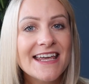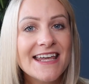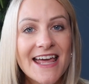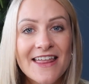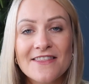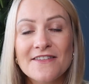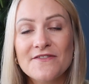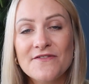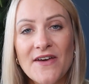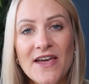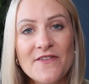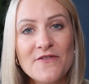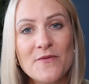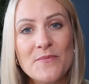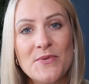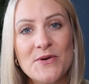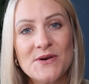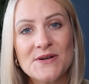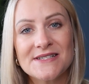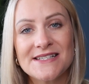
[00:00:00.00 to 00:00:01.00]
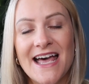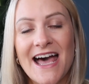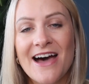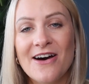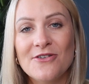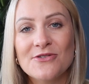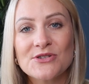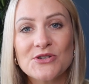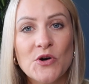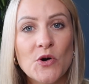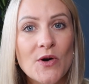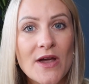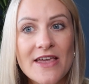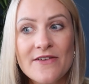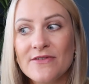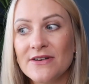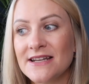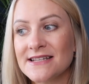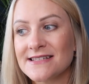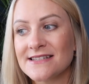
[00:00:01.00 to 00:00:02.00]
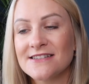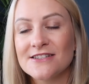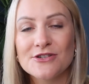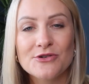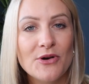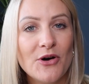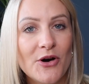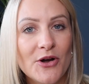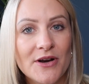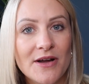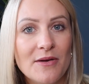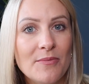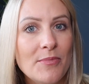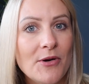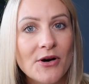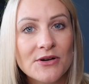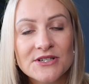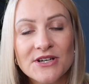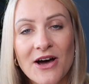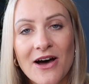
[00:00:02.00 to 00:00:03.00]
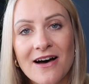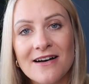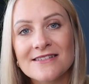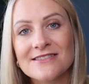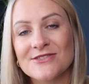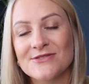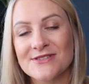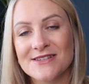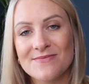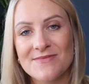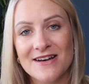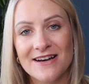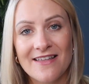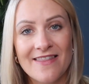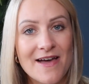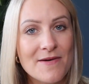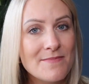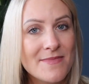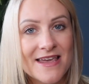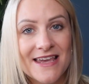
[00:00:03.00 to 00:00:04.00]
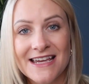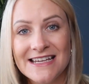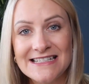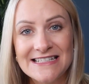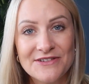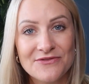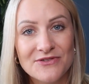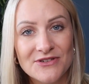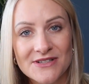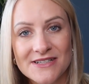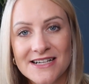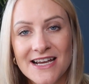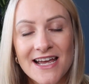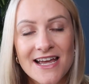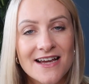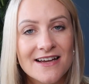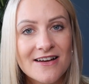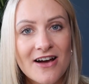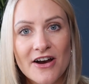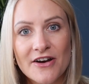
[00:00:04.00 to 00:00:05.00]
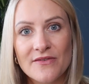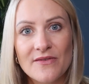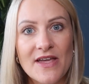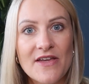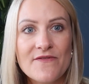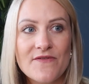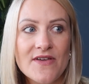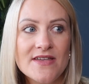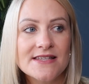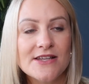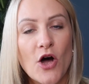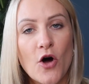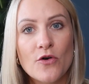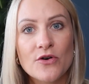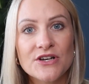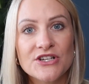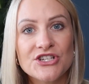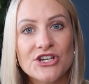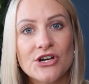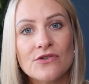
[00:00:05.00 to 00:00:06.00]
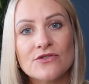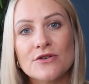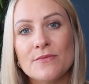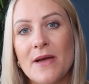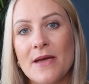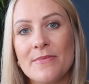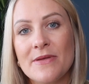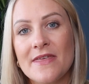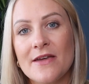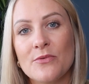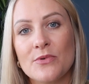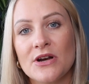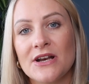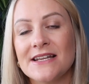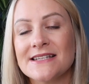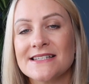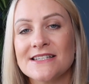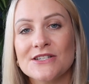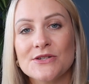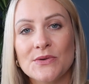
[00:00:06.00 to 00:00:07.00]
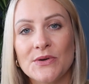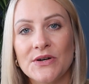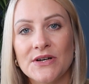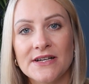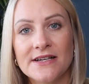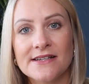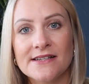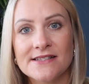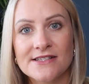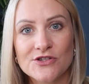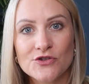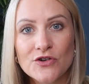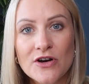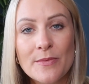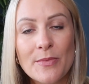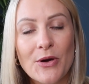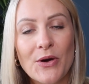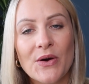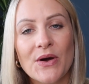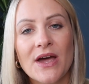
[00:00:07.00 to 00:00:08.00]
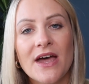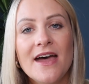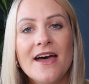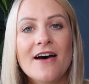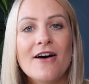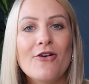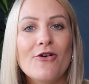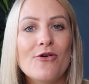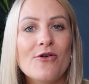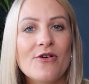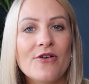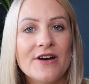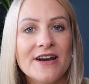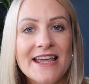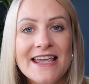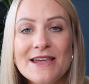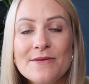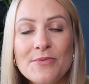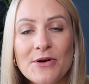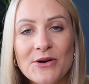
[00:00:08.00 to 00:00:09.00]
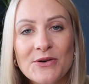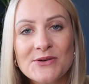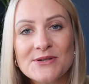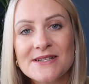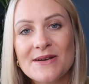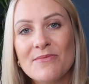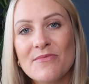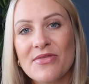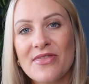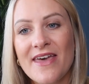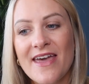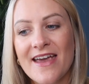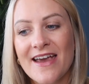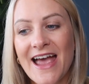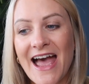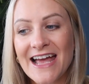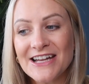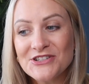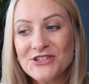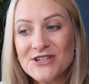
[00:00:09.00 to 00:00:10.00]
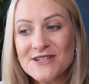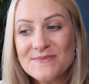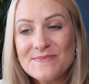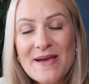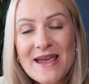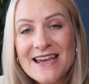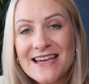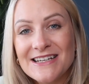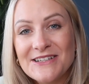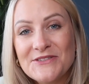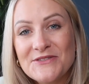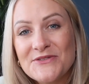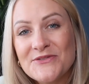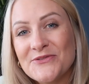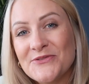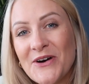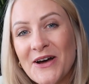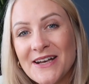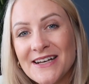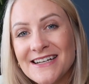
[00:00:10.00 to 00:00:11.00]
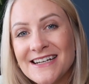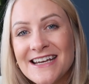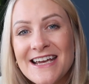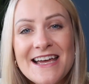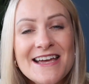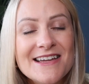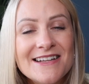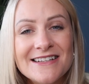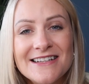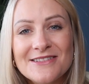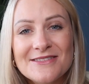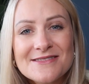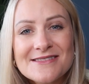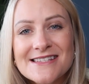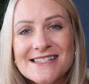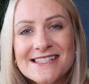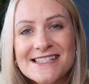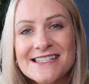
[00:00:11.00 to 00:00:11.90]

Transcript: get the favorite books out, or even listen to it on a podcast or something like that. Make it a different kind of, if it's older children, maybe they want to listen to it on a storybook or an ebook or something, and just make a little fun, little